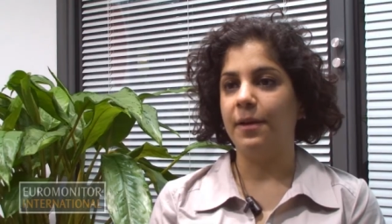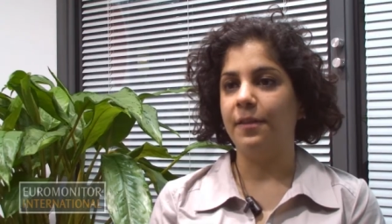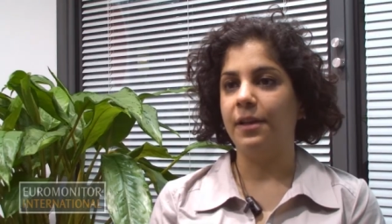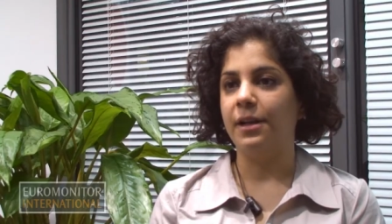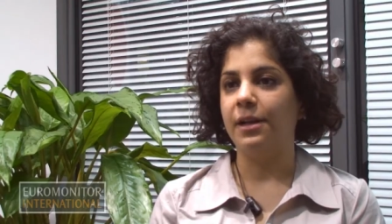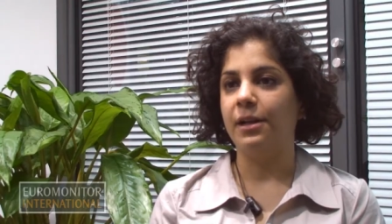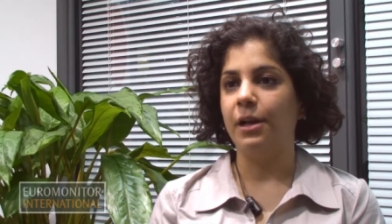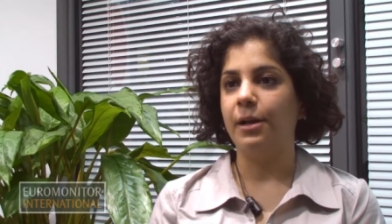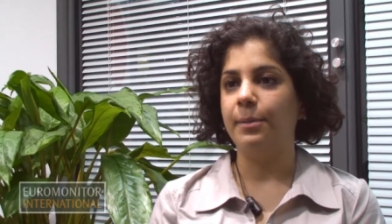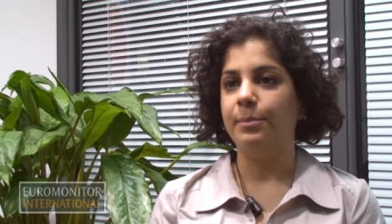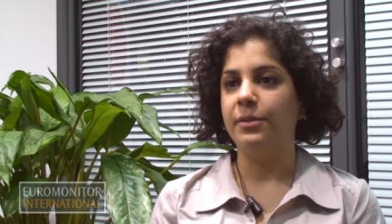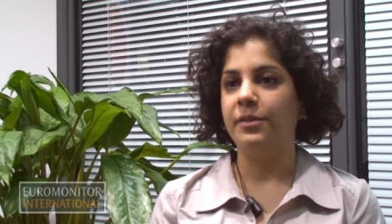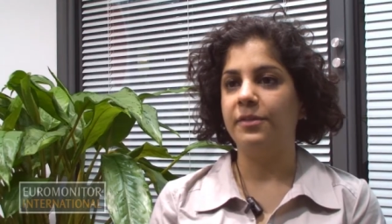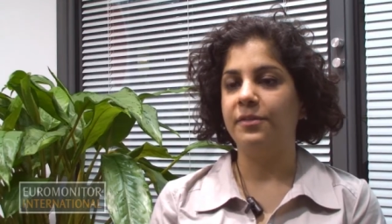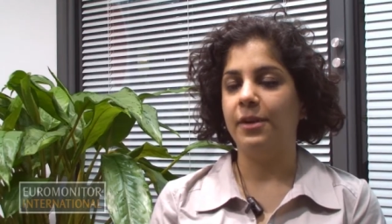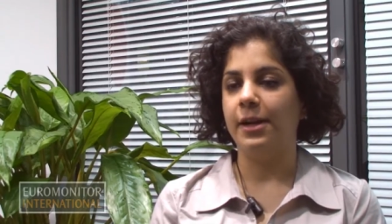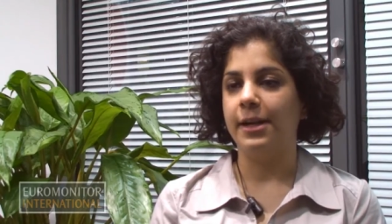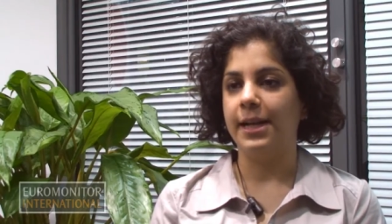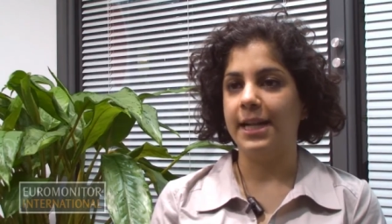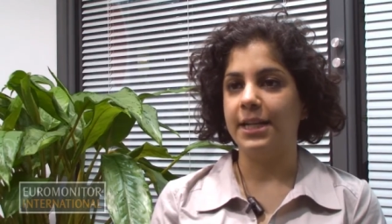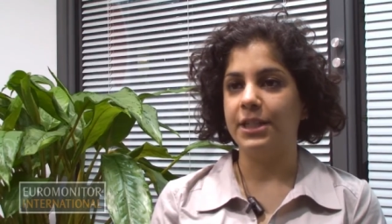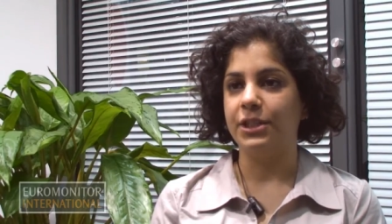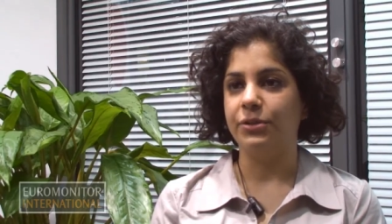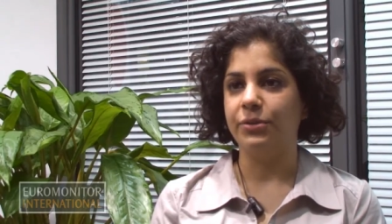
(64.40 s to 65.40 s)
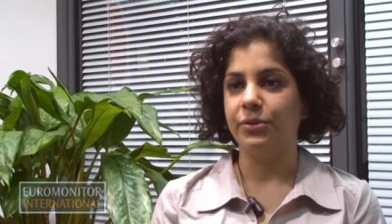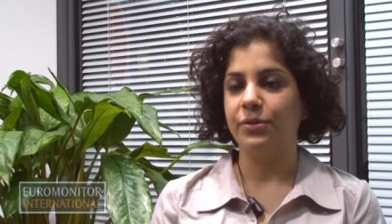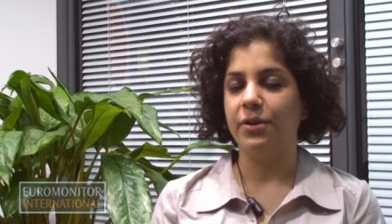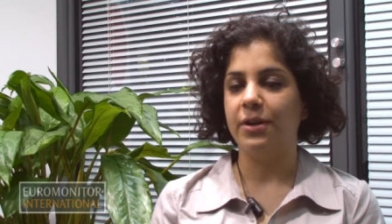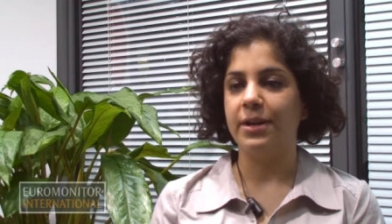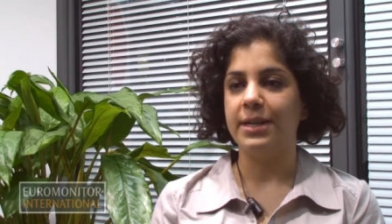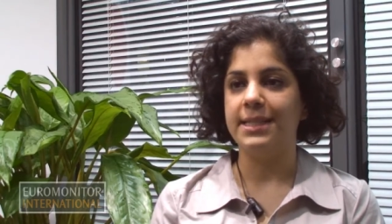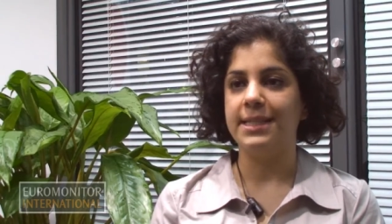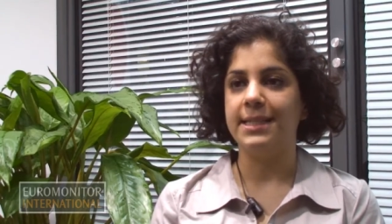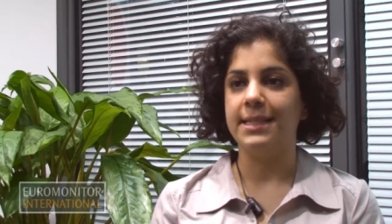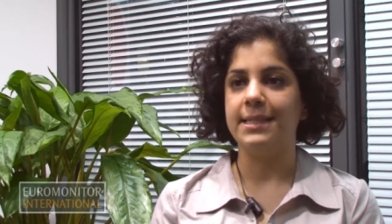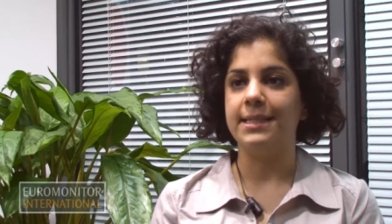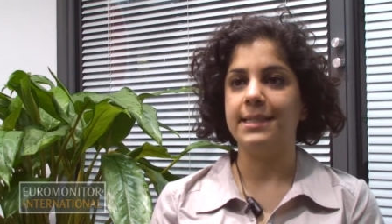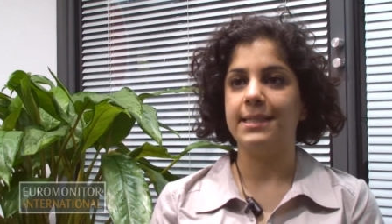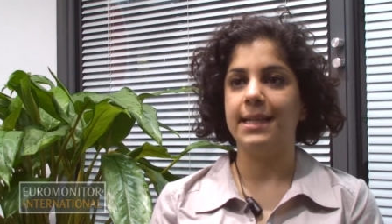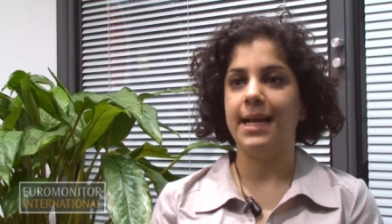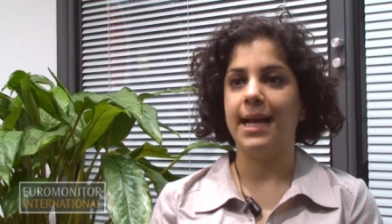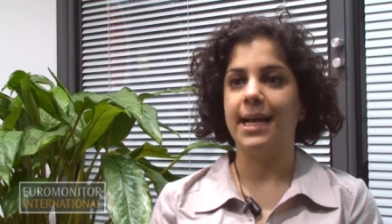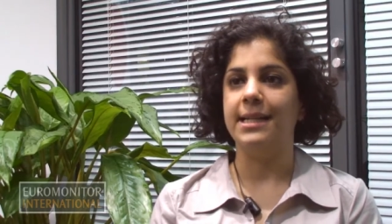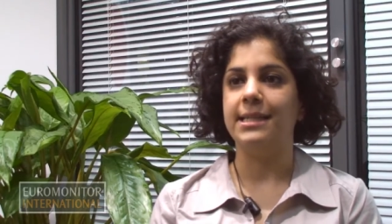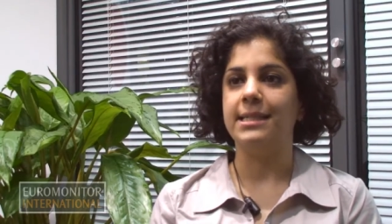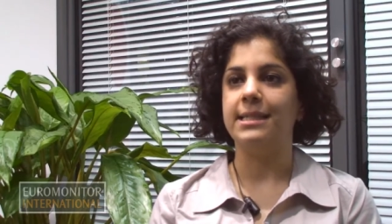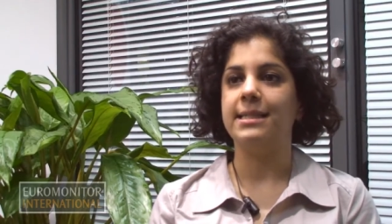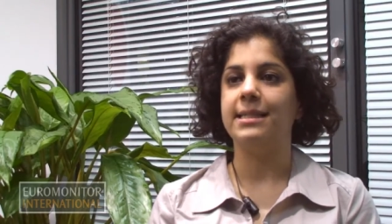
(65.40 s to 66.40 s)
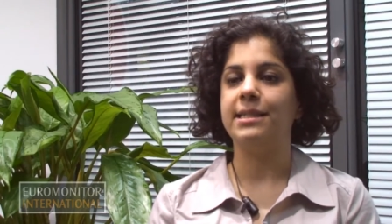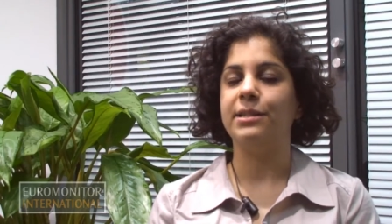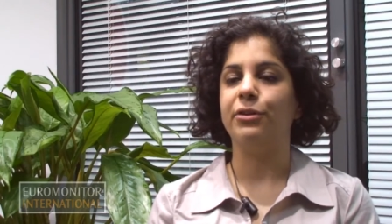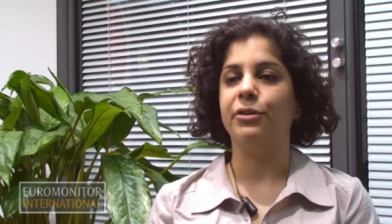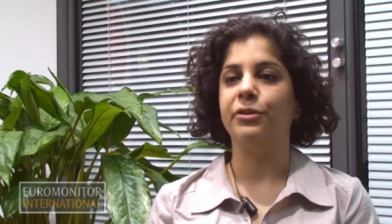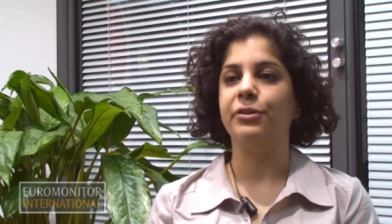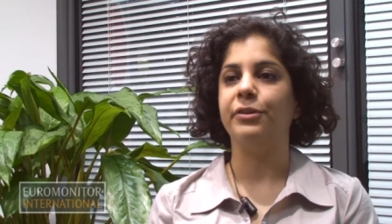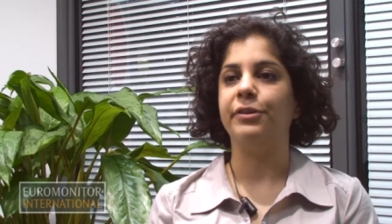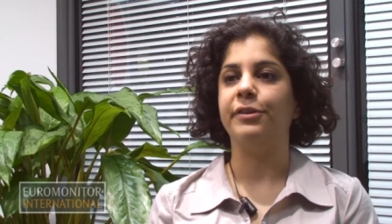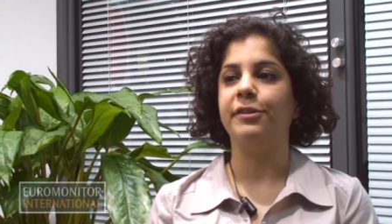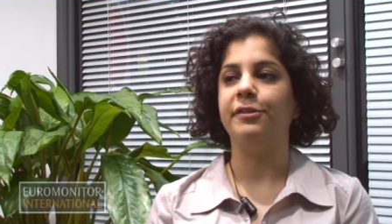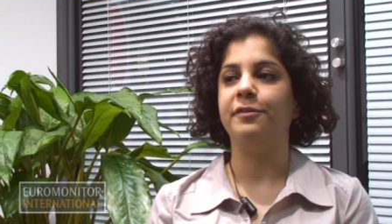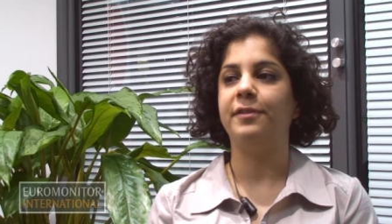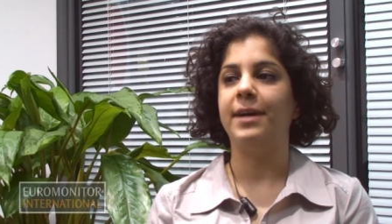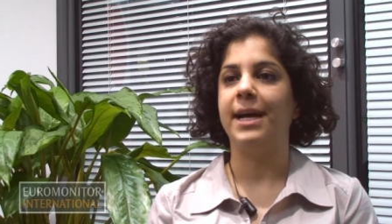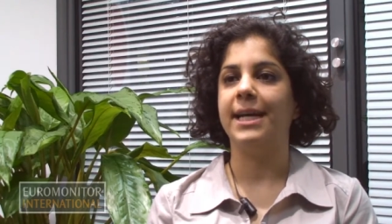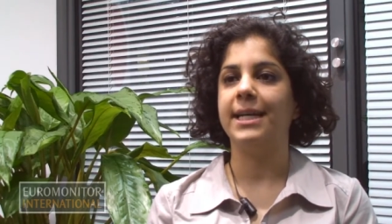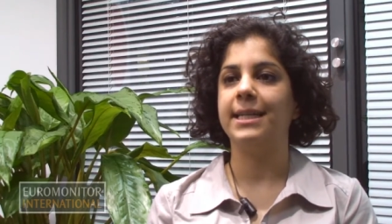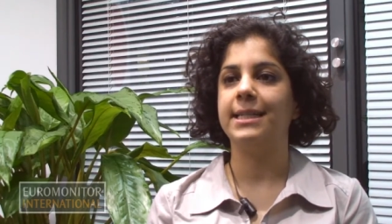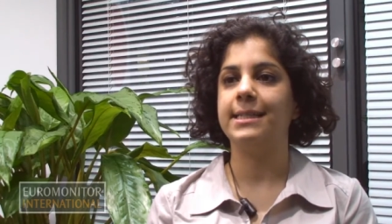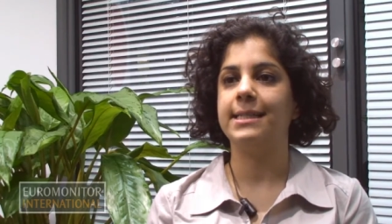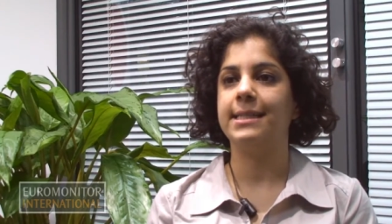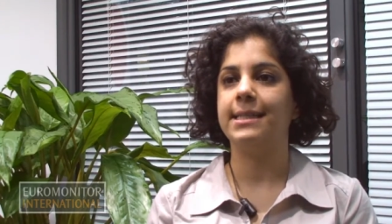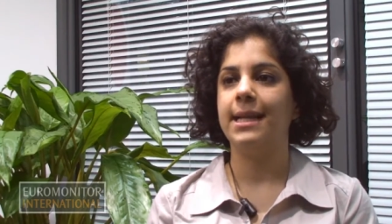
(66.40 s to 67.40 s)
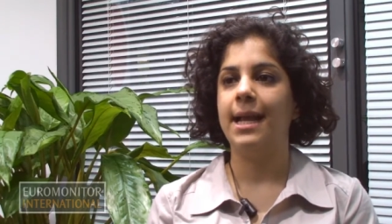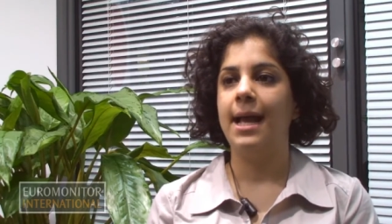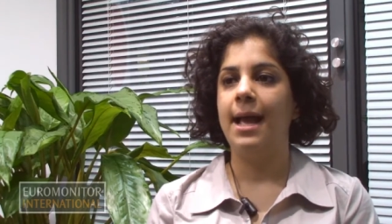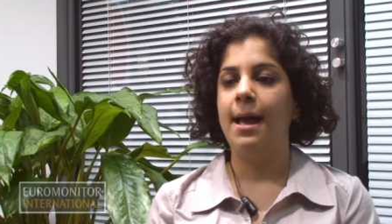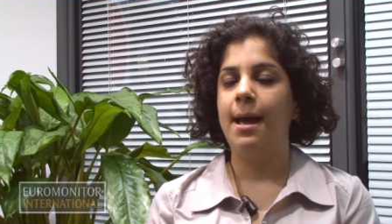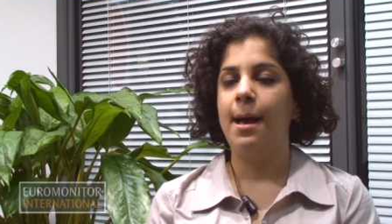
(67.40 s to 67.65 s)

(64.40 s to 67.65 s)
by the global financial crisis and its knock-on effects,